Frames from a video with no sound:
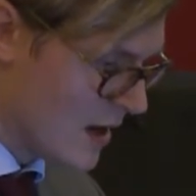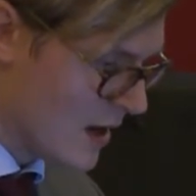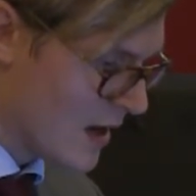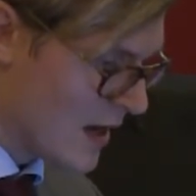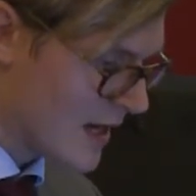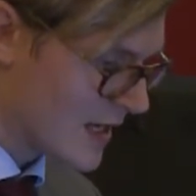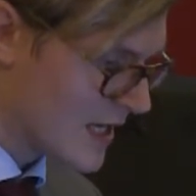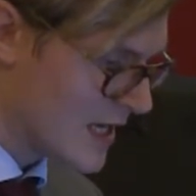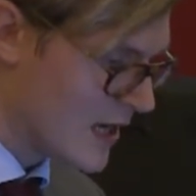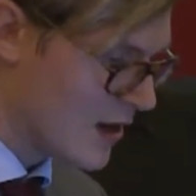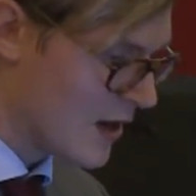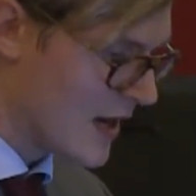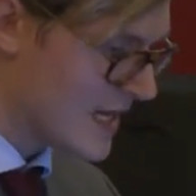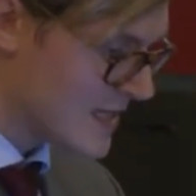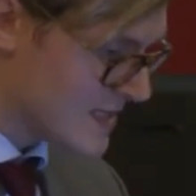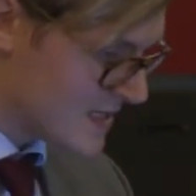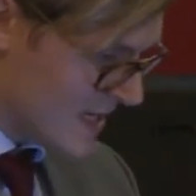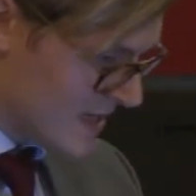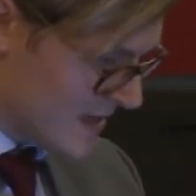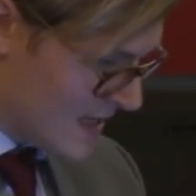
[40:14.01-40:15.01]
Like here,
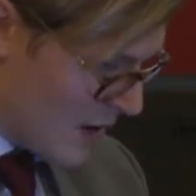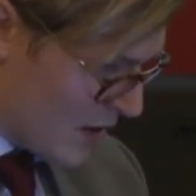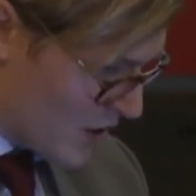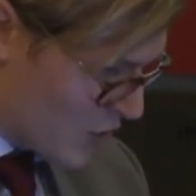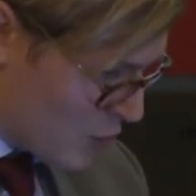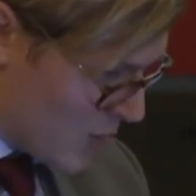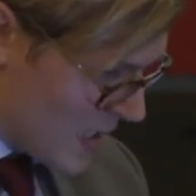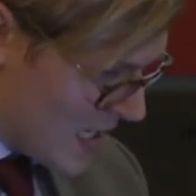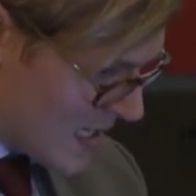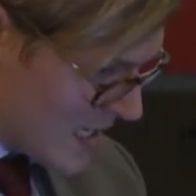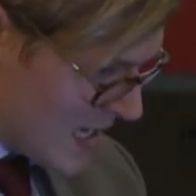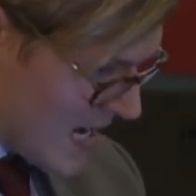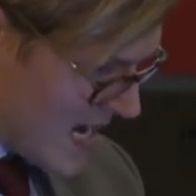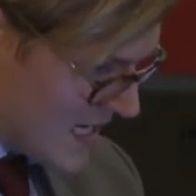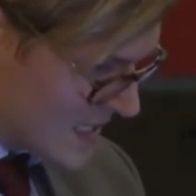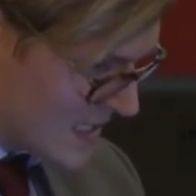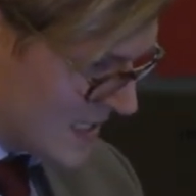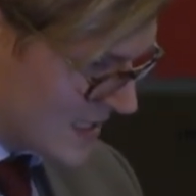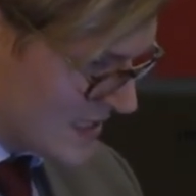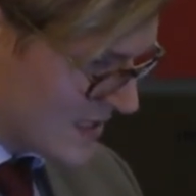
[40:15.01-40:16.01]
let's say there are 3
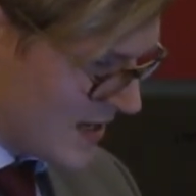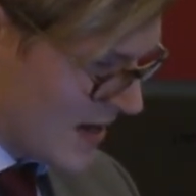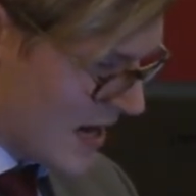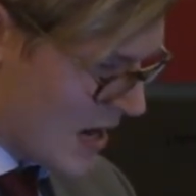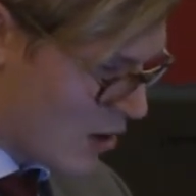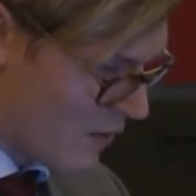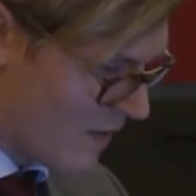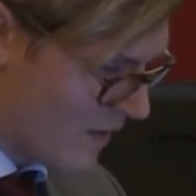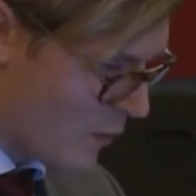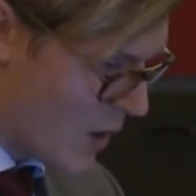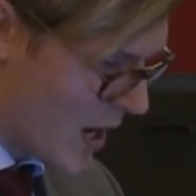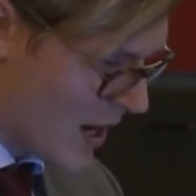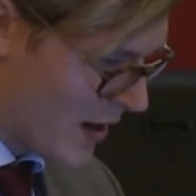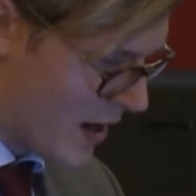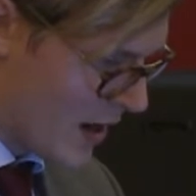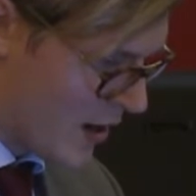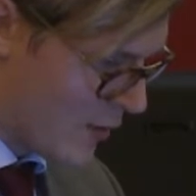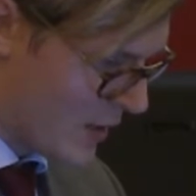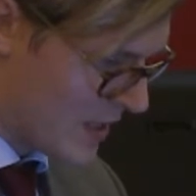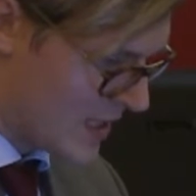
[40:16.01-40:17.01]
cases that are over
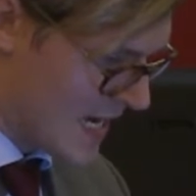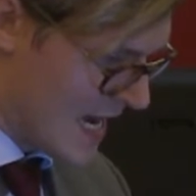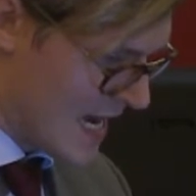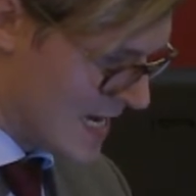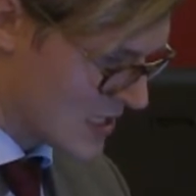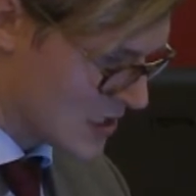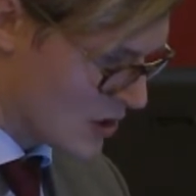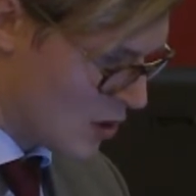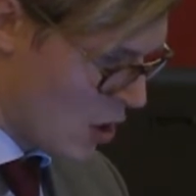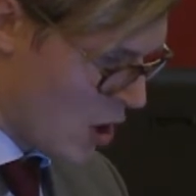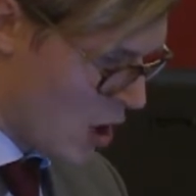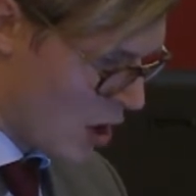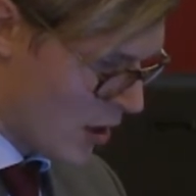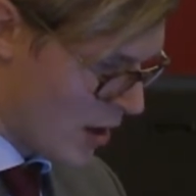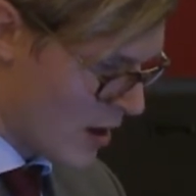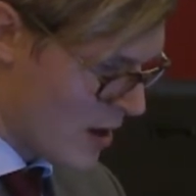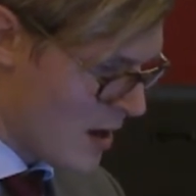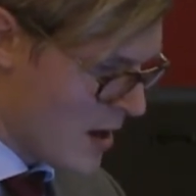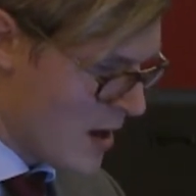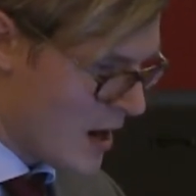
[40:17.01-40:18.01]
100 days
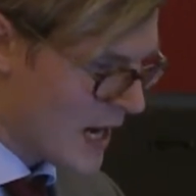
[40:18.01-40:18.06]
long.